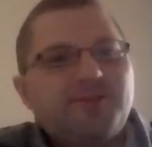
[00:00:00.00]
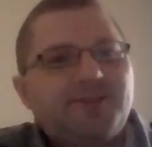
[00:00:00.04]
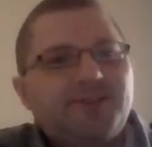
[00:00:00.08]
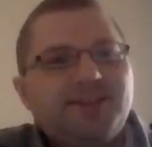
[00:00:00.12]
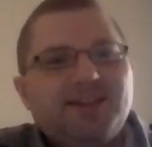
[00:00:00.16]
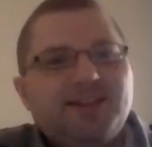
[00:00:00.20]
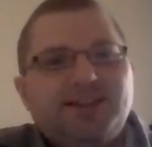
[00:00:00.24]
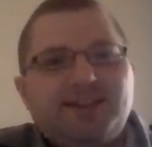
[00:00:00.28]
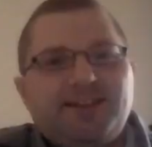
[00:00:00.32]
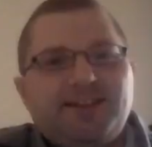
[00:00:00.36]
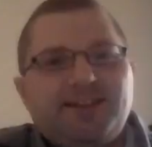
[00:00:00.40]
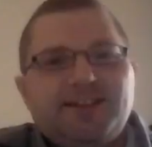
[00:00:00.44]

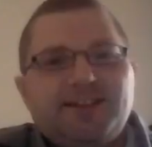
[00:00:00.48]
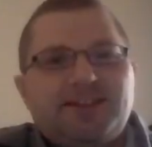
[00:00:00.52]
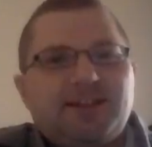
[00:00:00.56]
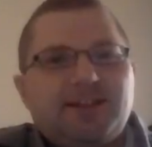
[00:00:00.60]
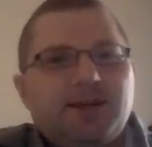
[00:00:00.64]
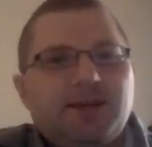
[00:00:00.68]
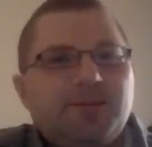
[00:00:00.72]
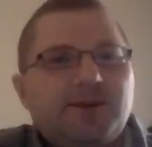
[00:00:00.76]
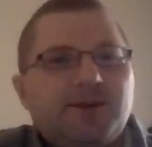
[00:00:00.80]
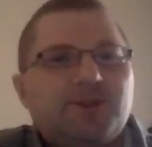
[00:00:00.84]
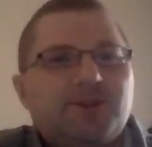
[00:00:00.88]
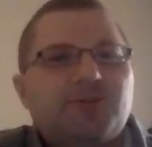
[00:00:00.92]
did
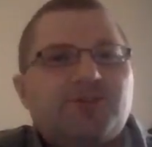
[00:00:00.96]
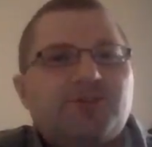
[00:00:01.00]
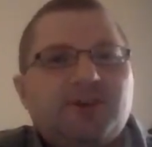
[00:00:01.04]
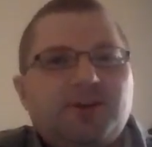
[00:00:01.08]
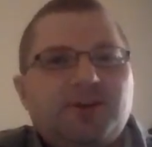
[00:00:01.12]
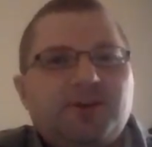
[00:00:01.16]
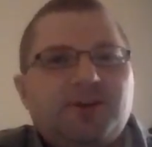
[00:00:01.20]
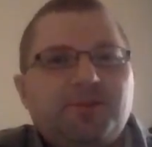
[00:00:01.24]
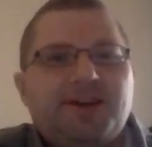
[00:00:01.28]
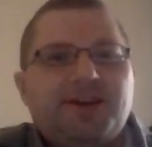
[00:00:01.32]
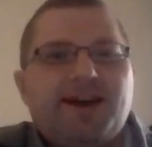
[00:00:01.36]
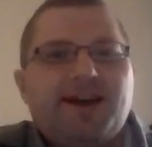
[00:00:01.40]
seem
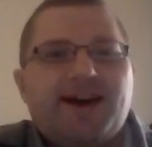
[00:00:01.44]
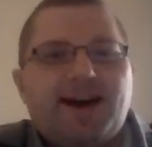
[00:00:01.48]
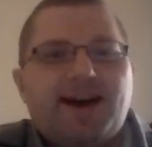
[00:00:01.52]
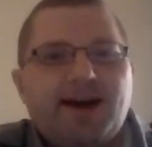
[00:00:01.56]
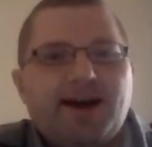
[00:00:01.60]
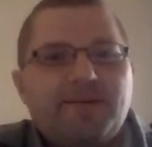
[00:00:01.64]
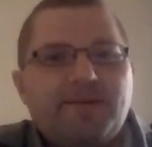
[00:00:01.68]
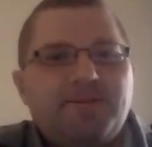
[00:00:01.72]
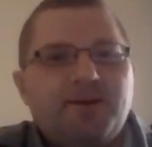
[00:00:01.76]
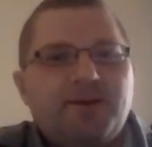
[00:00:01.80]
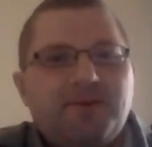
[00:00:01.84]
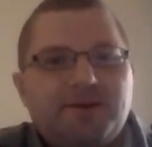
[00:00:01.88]
extremely
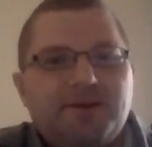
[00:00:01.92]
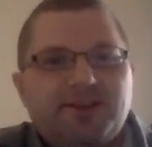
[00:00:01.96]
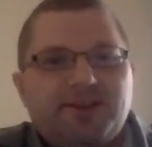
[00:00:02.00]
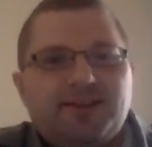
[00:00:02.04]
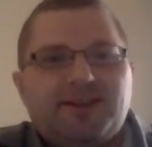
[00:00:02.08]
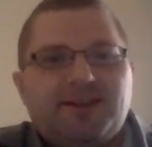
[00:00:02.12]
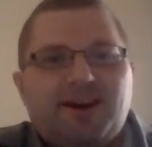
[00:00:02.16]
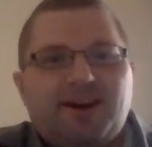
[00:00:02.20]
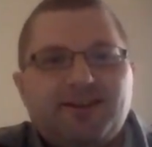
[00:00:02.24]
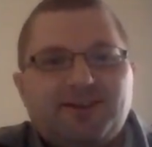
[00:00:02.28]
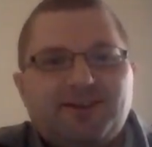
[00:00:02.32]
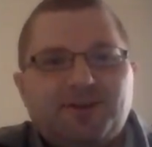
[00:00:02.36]
happy when the
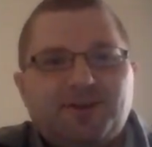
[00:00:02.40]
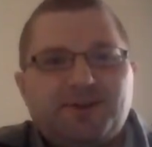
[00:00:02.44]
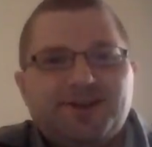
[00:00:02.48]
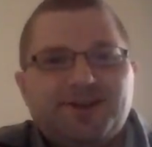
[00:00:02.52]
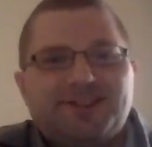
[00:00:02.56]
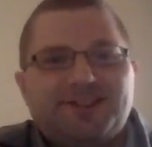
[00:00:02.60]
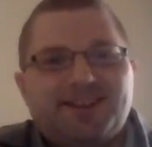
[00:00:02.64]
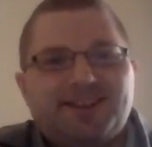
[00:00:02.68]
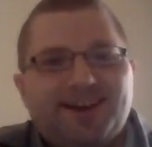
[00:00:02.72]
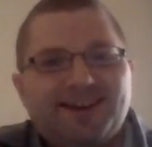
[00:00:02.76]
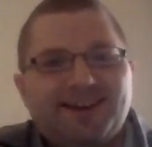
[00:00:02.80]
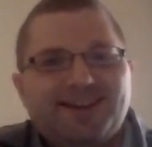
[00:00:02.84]
doctor was
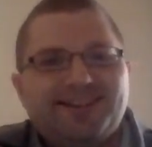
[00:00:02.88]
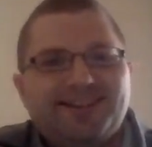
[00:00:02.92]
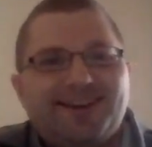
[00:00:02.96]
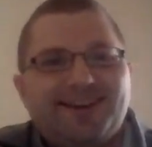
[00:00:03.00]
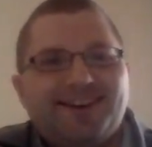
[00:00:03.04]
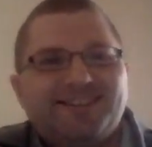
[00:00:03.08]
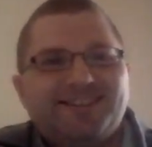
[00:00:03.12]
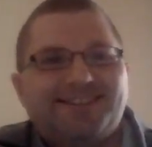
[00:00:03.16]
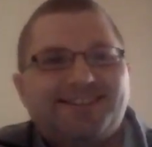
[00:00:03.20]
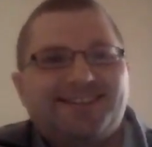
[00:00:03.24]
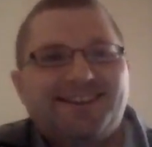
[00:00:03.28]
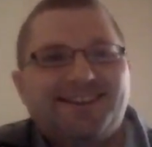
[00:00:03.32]
telling me.
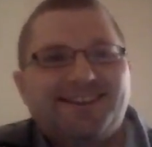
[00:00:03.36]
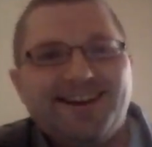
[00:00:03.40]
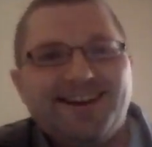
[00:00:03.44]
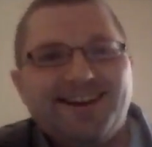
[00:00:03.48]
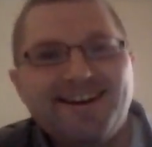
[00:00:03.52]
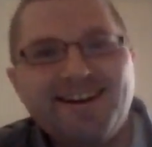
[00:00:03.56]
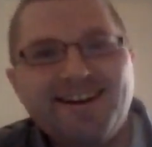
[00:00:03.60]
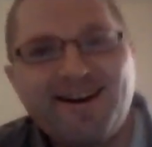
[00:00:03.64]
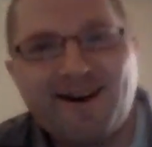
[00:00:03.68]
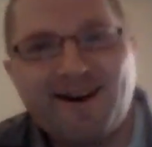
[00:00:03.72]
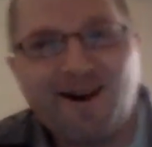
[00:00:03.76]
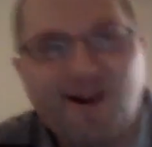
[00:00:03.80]

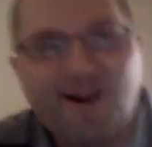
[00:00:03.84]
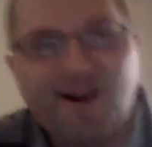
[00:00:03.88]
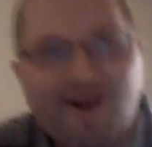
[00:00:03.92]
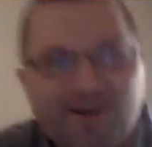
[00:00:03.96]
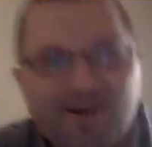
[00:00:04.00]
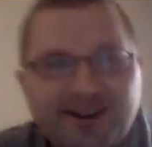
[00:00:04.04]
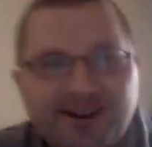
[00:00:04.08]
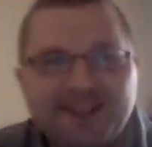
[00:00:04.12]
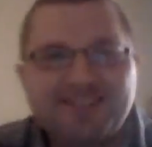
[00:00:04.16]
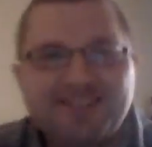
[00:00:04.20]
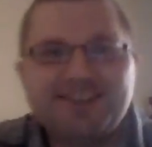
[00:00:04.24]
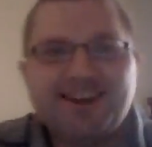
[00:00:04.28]

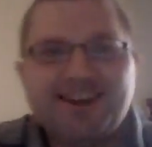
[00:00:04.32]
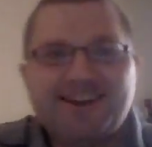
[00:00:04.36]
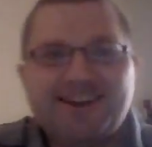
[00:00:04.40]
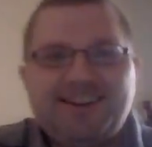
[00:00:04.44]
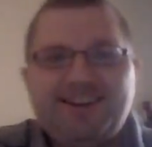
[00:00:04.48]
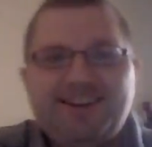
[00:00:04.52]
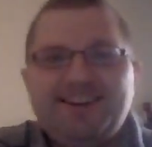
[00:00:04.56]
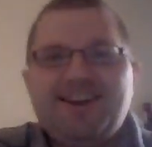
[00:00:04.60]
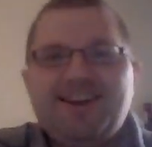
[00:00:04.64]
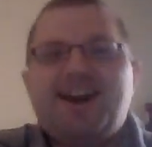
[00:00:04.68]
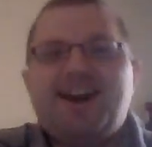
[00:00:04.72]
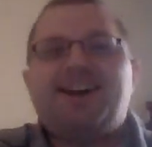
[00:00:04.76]
It's awesome. Like,
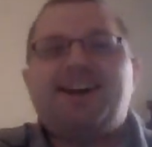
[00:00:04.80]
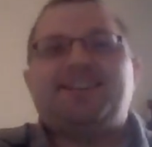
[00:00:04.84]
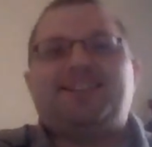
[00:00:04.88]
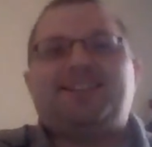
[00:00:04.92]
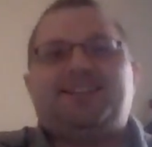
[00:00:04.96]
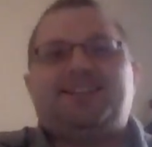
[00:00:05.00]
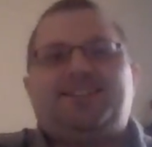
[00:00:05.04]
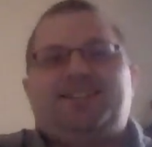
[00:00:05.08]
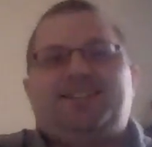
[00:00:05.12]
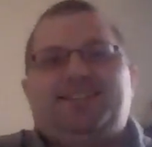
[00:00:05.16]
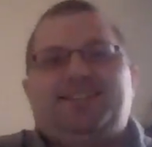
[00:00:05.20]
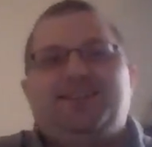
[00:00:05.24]

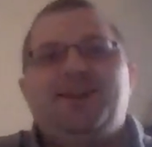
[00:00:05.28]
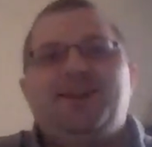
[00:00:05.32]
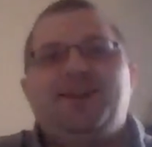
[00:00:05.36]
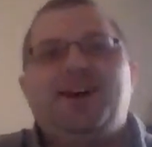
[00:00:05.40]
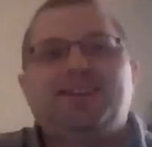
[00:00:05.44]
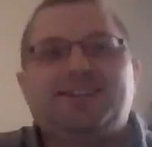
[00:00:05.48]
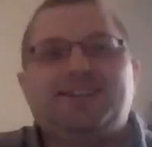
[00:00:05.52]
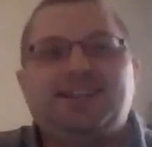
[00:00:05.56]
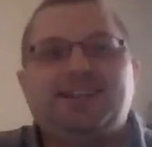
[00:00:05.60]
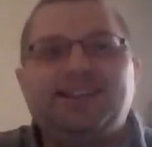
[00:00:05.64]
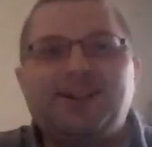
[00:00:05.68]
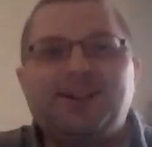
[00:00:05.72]
yes,
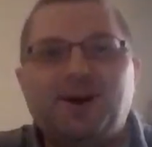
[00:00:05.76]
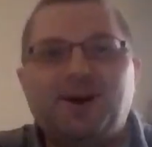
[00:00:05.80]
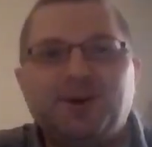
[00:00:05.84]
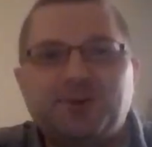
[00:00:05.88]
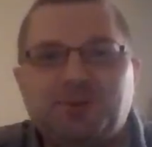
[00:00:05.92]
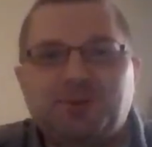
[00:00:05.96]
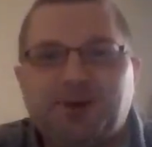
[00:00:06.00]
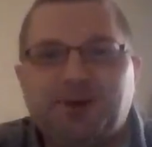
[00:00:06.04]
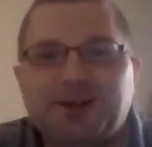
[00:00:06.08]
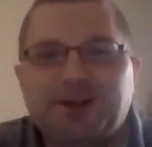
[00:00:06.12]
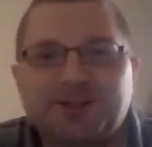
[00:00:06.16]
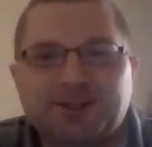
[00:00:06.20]
he knows
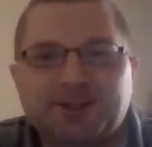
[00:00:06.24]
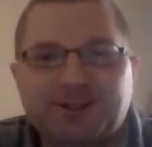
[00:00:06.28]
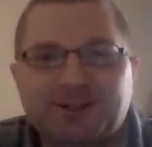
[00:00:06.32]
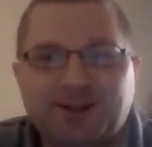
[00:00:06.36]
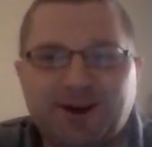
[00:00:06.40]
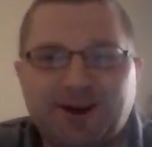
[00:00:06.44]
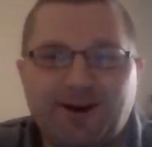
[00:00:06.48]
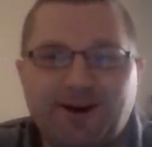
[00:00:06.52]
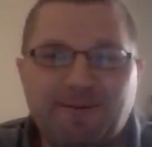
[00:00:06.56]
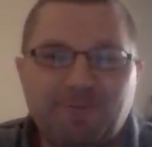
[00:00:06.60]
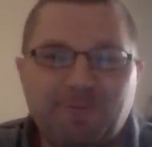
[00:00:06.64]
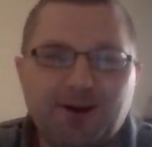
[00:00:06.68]
what I'm
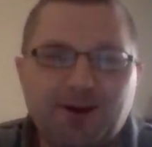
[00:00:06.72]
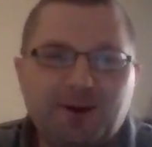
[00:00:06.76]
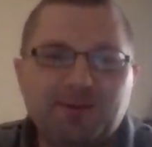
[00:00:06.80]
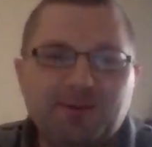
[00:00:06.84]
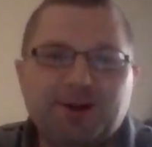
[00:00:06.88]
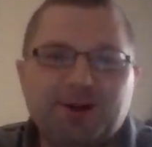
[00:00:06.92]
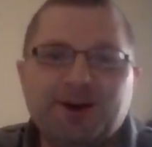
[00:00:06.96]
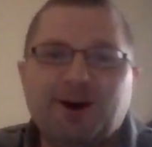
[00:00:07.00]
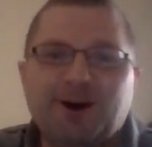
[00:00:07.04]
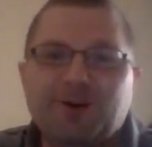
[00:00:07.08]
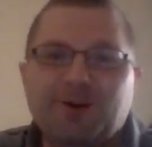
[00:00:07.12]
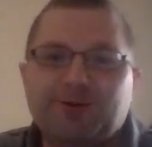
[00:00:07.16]
going
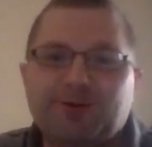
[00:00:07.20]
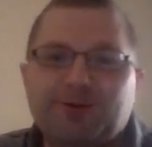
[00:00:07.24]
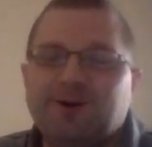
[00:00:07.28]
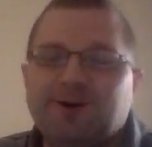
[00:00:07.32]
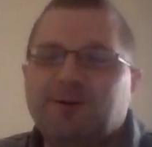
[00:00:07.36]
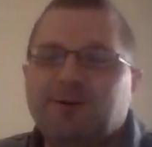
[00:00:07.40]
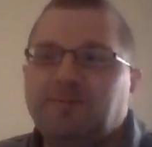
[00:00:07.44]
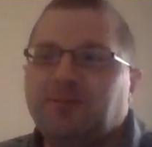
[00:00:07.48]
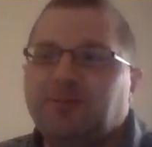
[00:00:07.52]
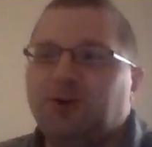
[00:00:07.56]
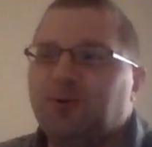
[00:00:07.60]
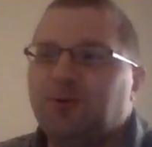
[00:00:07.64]
to go
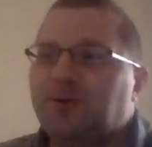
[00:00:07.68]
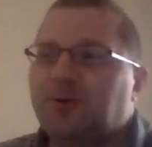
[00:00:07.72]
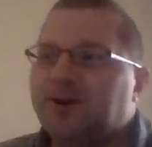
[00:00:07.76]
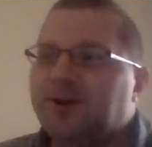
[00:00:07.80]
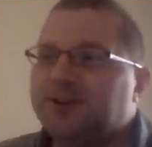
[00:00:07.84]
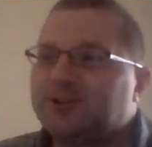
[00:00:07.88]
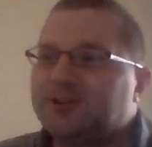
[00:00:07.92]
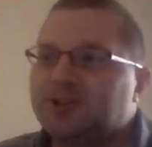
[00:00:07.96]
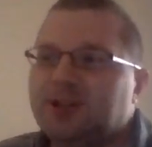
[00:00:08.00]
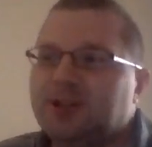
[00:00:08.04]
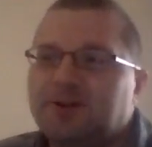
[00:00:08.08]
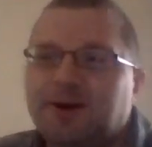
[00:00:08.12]
through, or
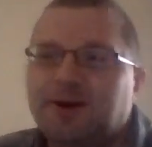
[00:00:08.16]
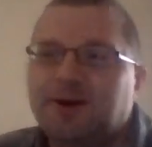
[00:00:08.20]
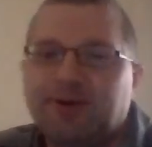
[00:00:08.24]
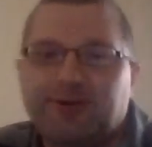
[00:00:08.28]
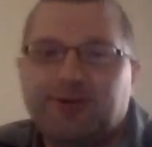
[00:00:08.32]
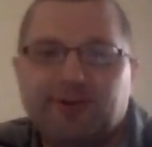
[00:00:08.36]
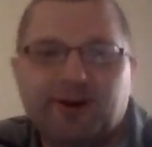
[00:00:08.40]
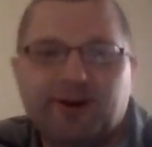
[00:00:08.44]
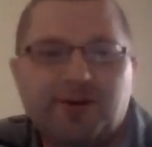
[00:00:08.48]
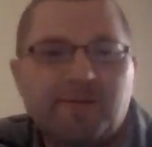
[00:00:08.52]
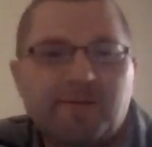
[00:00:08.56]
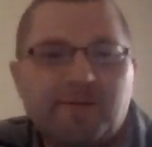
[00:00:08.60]
what she went through.